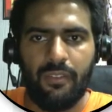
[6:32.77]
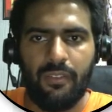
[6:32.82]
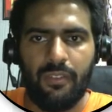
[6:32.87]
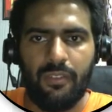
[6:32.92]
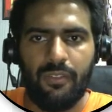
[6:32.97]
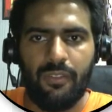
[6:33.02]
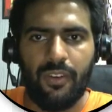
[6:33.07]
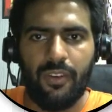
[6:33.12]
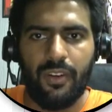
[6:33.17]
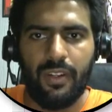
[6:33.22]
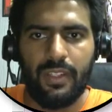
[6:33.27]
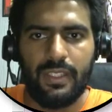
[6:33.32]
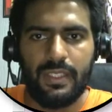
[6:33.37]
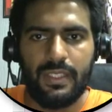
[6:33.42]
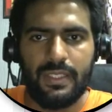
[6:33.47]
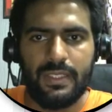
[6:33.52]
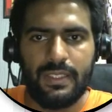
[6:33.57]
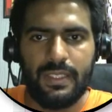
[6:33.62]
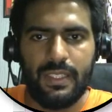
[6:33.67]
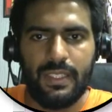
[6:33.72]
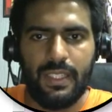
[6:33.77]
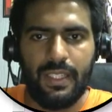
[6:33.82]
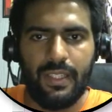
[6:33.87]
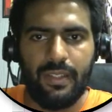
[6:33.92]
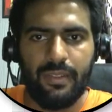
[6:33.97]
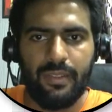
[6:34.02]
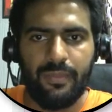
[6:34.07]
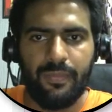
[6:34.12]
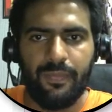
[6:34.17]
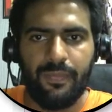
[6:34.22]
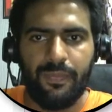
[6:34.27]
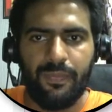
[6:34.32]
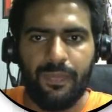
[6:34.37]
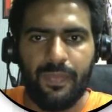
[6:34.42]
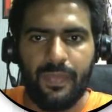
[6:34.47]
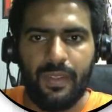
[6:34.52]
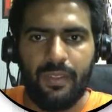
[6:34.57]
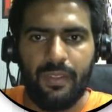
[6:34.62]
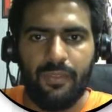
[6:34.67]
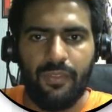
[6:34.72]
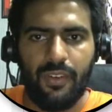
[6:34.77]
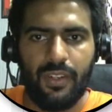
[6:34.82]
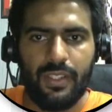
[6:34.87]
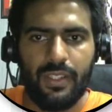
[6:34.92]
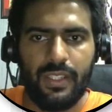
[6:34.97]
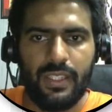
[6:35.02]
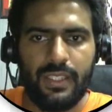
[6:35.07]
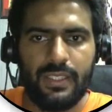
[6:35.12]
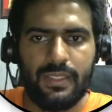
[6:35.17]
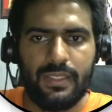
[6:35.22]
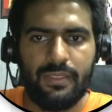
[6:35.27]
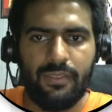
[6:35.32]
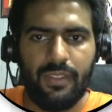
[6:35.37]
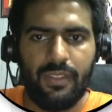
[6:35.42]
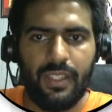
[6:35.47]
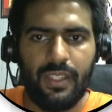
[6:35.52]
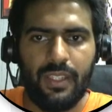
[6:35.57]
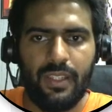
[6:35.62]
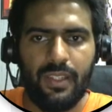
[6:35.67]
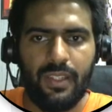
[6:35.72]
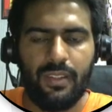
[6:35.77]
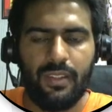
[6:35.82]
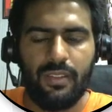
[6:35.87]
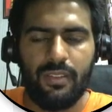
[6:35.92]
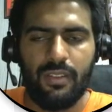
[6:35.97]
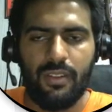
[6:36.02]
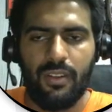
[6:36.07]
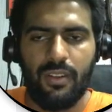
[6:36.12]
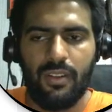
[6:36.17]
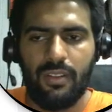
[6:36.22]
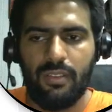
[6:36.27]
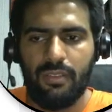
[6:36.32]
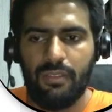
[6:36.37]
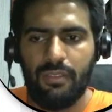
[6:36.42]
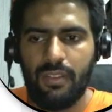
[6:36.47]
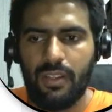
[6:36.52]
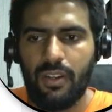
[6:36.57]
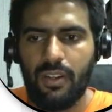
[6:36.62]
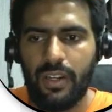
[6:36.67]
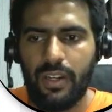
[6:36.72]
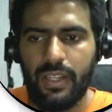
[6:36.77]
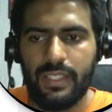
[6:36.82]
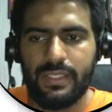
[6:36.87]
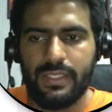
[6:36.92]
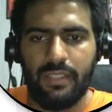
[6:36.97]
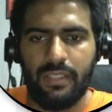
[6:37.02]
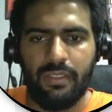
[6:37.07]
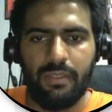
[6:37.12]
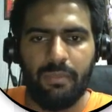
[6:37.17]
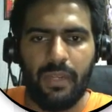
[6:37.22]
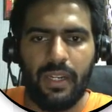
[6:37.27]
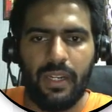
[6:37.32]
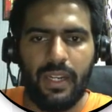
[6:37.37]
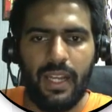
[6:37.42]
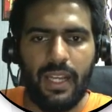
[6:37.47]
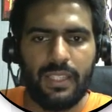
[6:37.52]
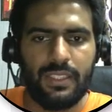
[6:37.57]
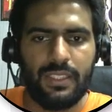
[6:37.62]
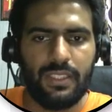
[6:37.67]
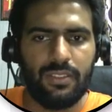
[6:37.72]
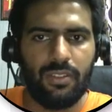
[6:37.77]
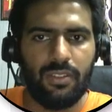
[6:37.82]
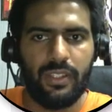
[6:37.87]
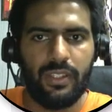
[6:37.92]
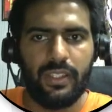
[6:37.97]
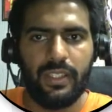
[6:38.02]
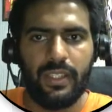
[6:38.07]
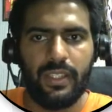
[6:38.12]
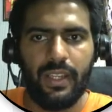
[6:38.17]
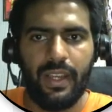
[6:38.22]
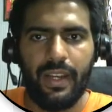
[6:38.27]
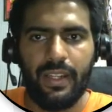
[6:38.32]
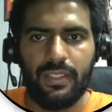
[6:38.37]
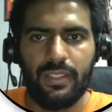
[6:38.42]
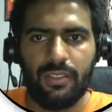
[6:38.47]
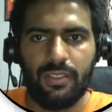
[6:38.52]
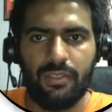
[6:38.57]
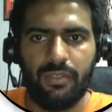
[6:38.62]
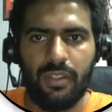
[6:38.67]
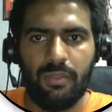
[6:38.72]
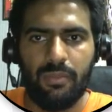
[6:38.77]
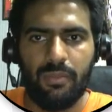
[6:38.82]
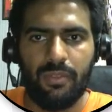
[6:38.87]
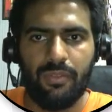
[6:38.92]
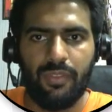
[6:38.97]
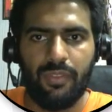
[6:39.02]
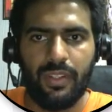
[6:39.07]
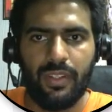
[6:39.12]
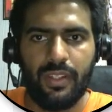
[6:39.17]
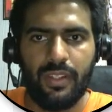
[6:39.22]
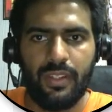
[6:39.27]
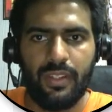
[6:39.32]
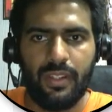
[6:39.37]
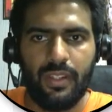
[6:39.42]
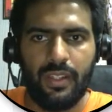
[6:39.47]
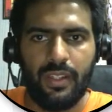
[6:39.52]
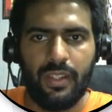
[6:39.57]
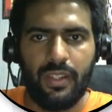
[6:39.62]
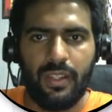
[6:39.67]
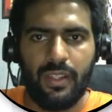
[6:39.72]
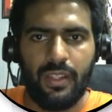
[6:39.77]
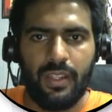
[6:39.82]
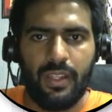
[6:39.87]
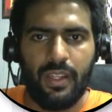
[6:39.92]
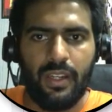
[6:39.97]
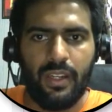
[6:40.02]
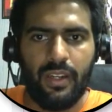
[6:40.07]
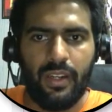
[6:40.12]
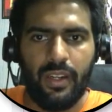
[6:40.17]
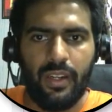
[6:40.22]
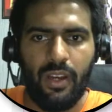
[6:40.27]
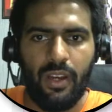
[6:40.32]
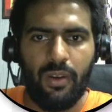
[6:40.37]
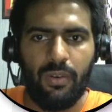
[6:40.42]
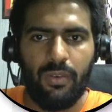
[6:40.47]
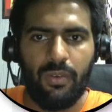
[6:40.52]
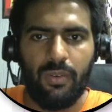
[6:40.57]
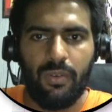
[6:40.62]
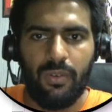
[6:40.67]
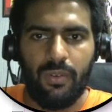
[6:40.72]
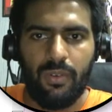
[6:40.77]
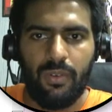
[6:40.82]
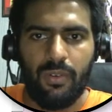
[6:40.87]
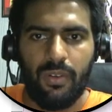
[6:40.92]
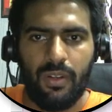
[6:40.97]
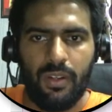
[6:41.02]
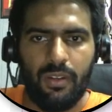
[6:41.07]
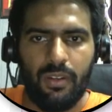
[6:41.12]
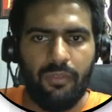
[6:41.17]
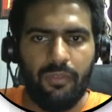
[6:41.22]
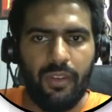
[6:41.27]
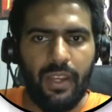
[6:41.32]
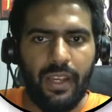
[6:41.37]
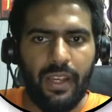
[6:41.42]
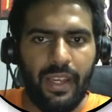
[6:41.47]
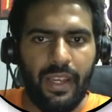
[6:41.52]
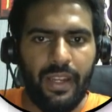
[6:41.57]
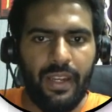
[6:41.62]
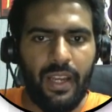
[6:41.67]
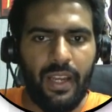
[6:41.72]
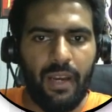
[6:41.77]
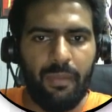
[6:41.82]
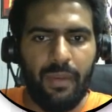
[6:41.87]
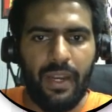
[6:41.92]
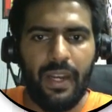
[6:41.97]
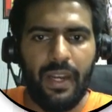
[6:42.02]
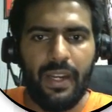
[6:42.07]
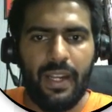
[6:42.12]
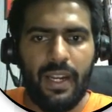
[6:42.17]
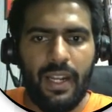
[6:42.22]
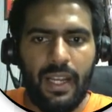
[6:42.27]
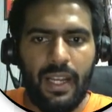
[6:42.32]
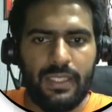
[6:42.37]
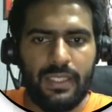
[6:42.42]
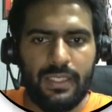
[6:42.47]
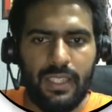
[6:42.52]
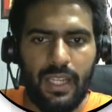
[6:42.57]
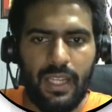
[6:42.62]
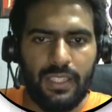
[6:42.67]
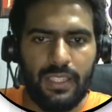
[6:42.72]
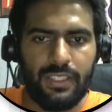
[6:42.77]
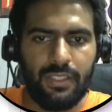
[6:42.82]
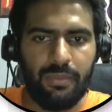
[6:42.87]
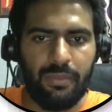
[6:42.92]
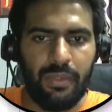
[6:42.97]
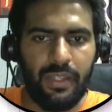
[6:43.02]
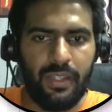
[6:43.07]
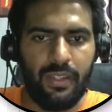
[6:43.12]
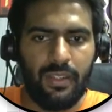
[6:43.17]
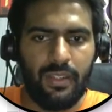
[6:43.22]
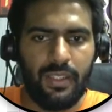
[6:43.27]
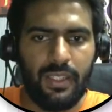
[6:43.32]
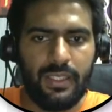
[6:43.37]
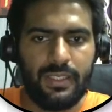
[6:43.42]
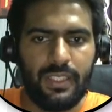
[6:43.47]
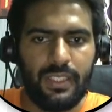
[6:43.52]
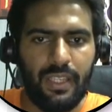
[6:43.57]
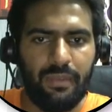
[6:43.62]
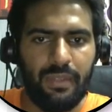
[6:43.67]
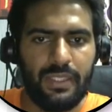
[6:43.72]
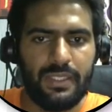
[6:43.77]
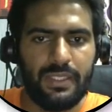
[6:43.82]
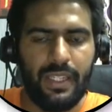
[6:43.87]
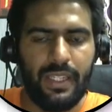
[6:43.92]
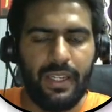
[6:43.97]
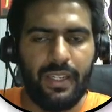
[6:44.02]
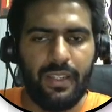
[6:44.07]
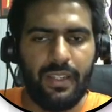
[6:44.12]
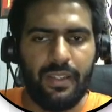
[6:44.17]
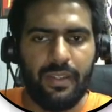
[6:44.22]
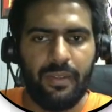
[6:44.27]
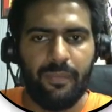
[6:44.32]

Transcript: For c, for this we got the 7, but last is already 8, so we'll move further. Now we again update our last remain the same as 8.